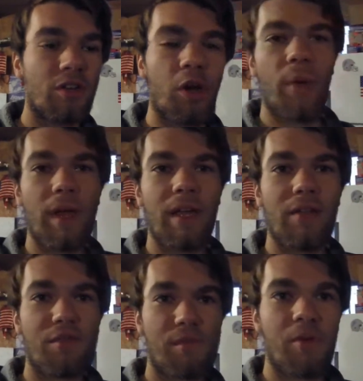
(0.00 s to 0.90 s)

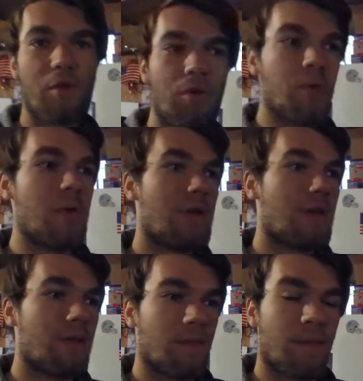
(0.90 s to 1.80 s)
going through
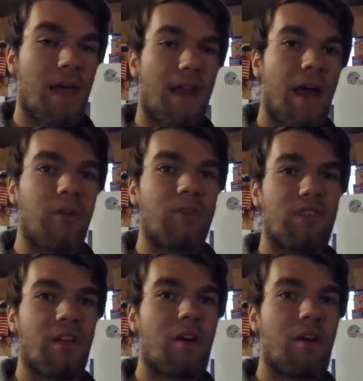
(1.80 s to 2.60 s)
that housing.